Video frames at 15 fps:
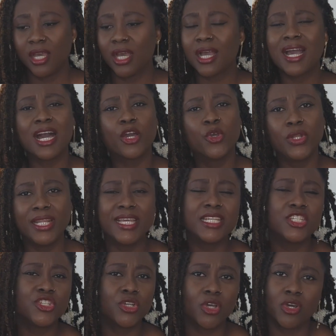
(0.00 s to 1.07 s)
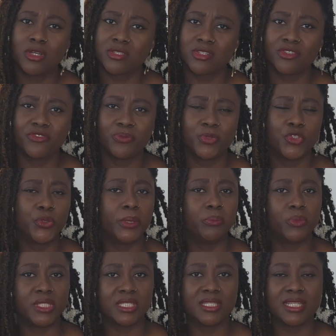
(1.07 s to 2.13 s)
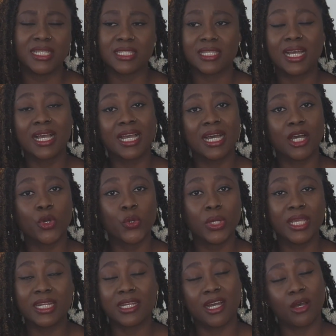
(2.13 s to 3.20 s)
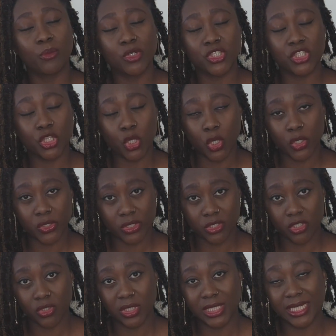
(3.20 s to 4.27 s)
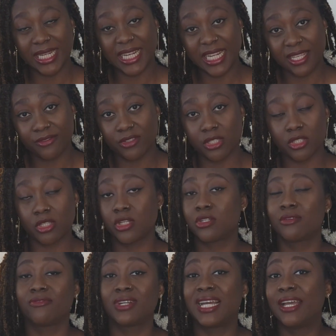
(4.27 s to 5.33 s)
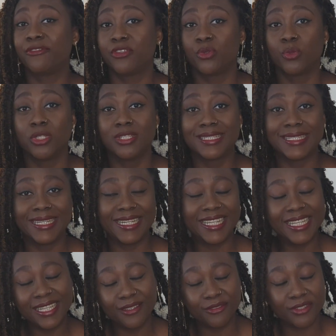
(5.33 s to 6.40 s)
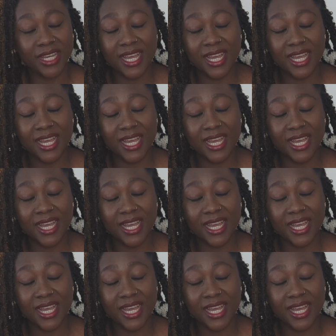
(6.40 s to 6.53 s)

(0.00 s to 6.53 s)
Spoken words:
Calculate your cost of doing business and calculate how much it costs you to live the sort of life you want to live,